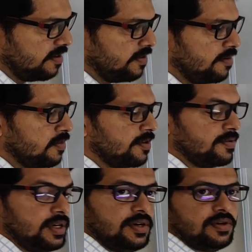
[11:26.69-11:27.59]
One more
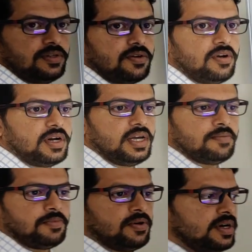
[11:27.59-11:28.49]
video is already
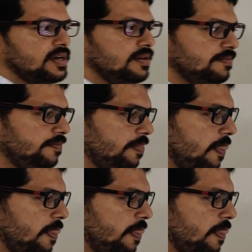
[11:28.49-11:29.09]
uploaded.